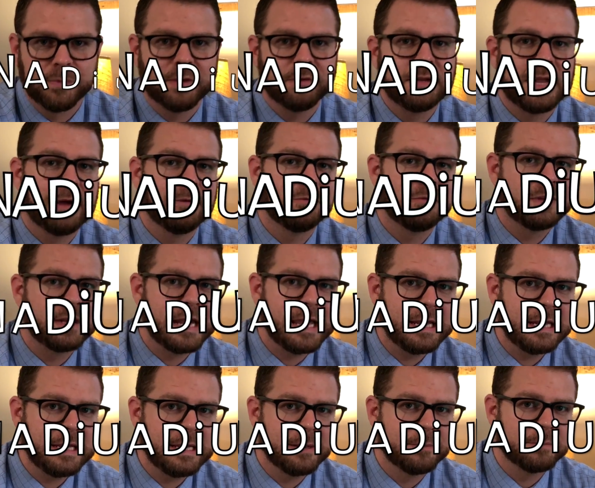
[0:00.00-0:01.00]
Now,
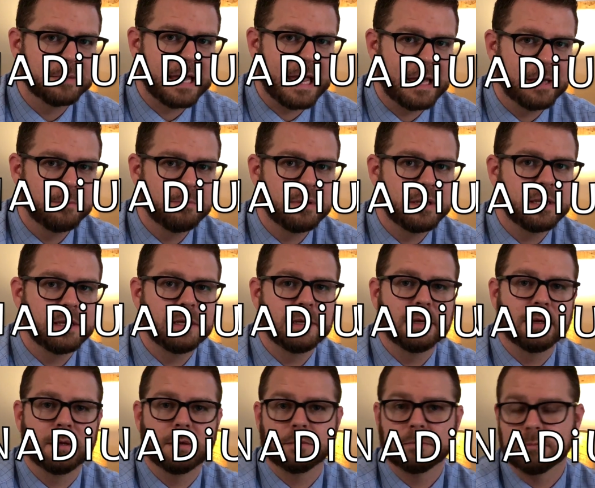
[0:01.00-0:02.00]
vanadium can be